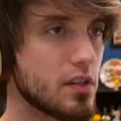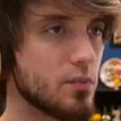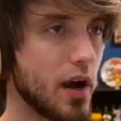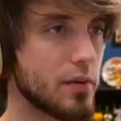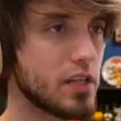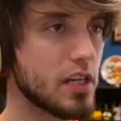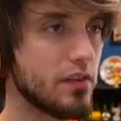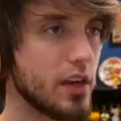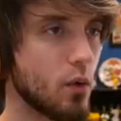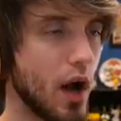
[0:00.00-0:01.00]
this is my
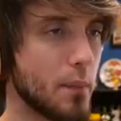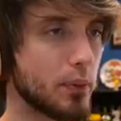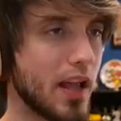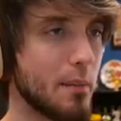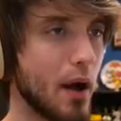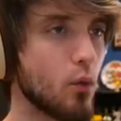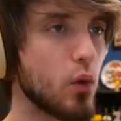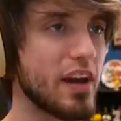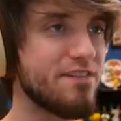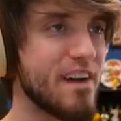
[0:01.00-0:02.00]
TV where I play my
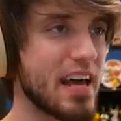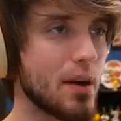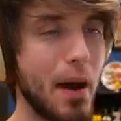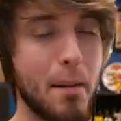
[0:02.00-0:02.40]
Wii Fit on